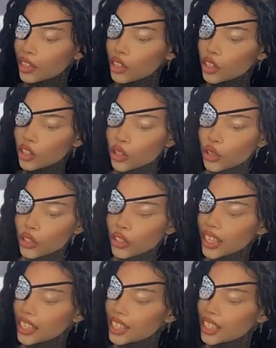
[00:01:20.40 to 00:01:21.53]
The two
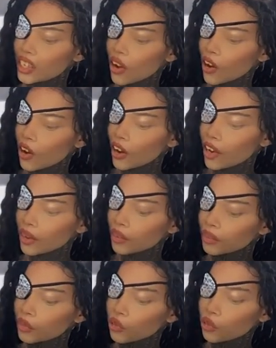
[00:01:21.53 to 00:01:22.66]
dresses are
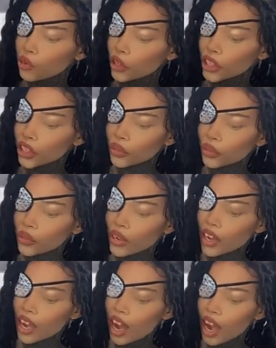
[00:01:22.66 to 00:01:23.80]
for you.
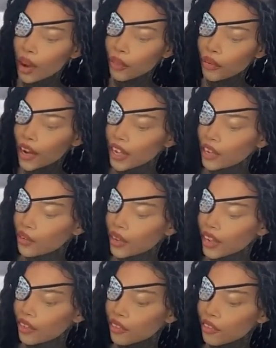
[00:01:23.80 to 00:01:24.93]
I pray you
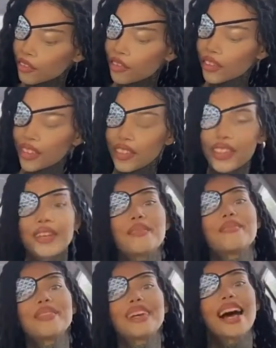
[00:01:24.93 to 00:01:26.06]
can fit
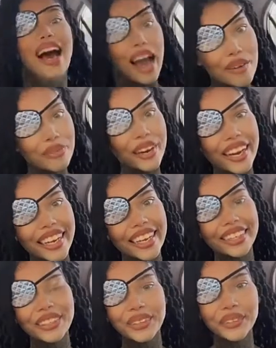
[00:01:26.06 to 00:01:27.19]
them. I pray I
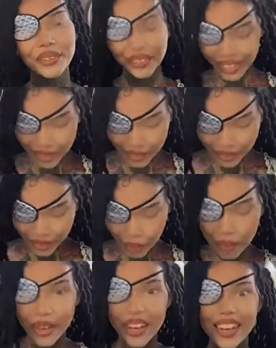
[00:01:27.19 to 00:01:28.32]
can too. Thank you so
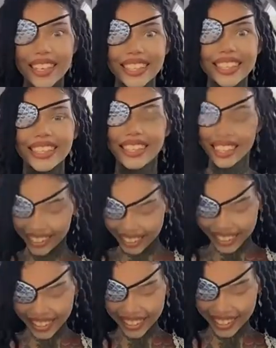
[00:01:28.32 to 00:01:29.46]
much.
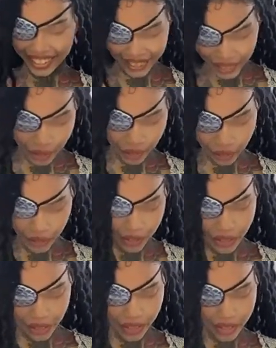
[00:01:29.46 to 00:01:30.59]
Let's look at the second
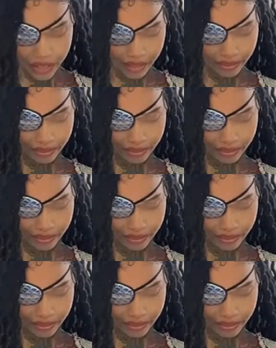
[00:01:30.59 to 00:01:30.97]
one.